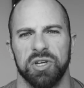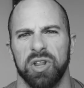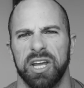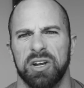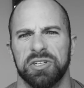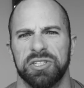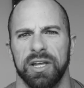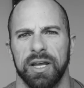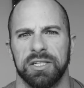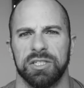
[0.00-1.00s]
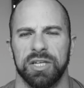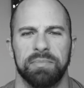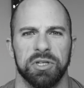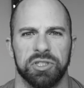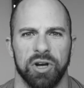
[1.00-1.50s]
So like you're seeing like
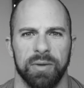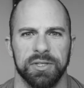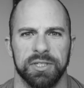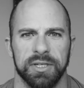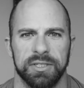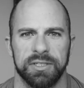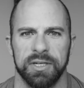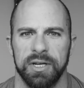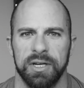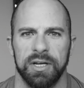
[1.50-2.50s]
sleep disturbances,